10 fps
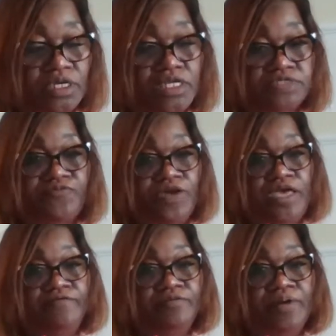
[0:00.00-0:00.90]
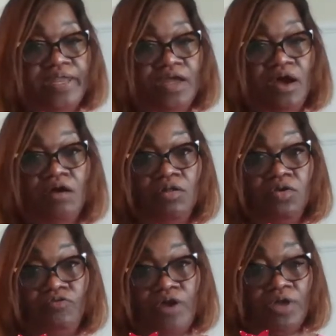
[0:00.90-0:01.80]
because this is for everybody
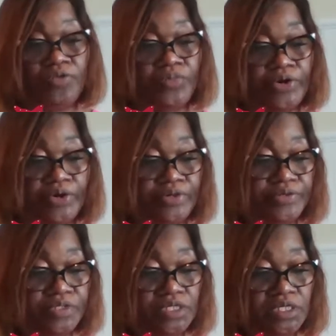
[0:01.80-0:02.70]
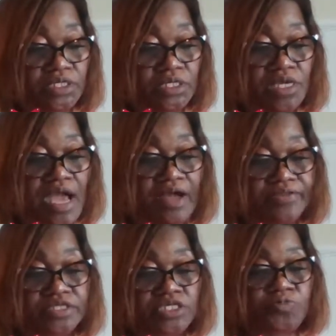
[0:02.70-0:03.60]
all around the world.
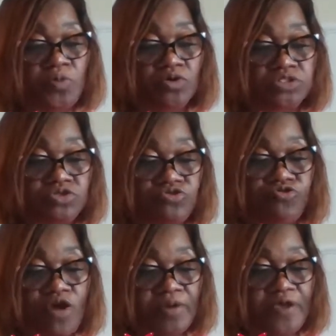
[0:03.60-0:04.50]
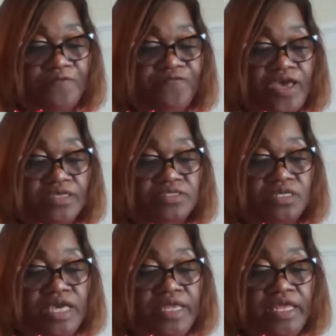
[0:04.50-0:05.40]
How does exposure to trauma affect
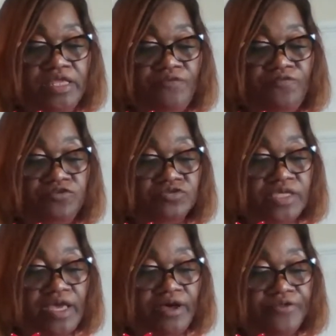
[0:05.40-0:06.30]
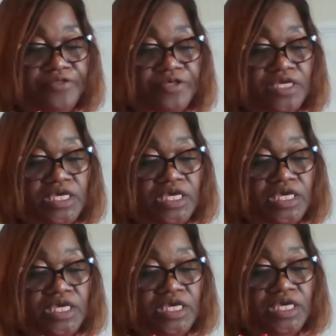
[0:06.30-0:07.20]
an individual's health?
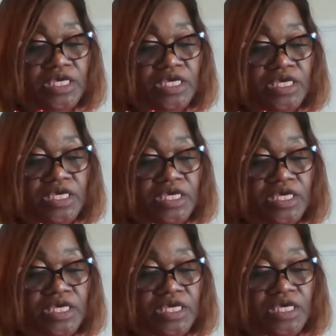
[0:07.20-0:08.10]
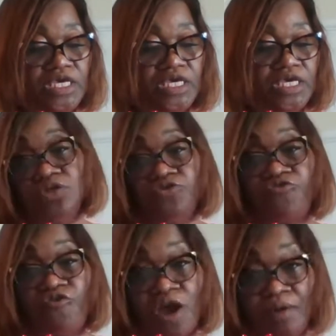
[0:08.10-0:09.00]
Exposure to
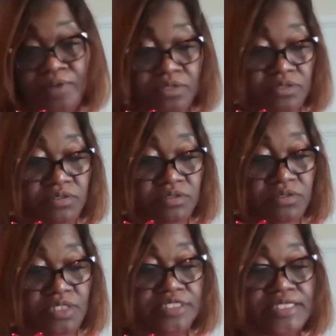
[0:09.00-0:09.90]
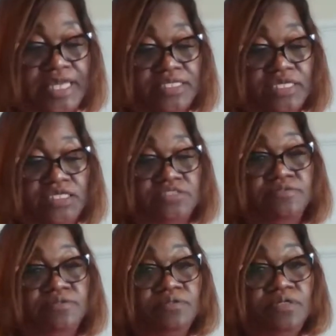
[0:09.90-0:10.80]
trauma, listen at
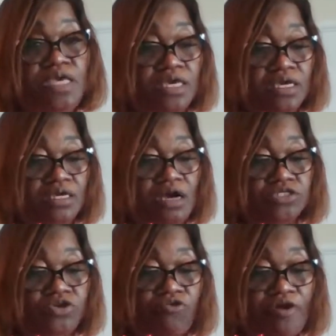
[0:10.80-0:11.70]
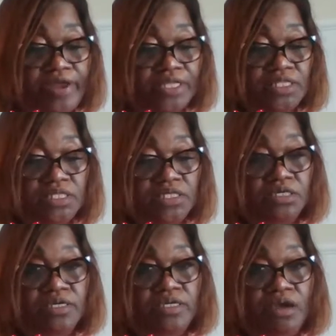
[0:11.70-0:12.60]
this, it can cause chronic
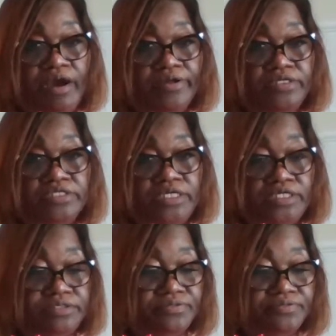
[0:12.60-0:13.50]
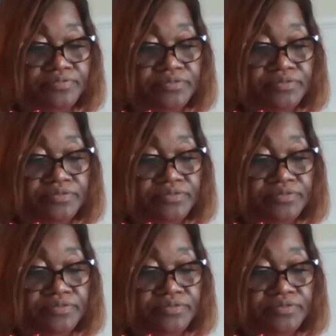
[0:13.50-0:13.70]
lung and heart disease,